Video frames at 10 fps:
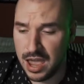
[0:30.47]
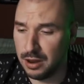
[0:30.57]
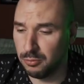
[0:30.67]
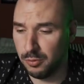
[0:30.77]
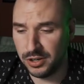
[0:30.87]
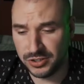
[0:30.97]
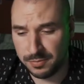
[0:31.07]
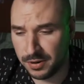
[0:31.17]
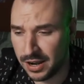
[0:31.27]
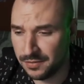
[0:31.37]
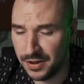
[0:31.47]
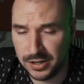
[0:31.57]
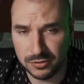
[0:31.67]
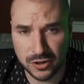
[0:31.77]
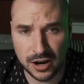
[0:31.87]
And Rudy just put out a
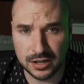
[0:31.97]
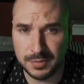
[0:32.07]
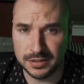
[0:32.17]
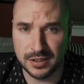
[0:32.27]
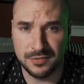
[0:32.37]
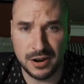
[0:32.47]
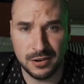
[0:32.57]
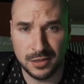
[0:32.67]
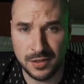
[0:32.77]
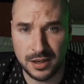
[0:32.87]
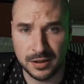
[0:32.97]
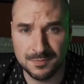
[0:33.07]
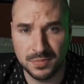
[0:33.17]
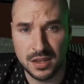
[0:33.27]
video talking about this very thing.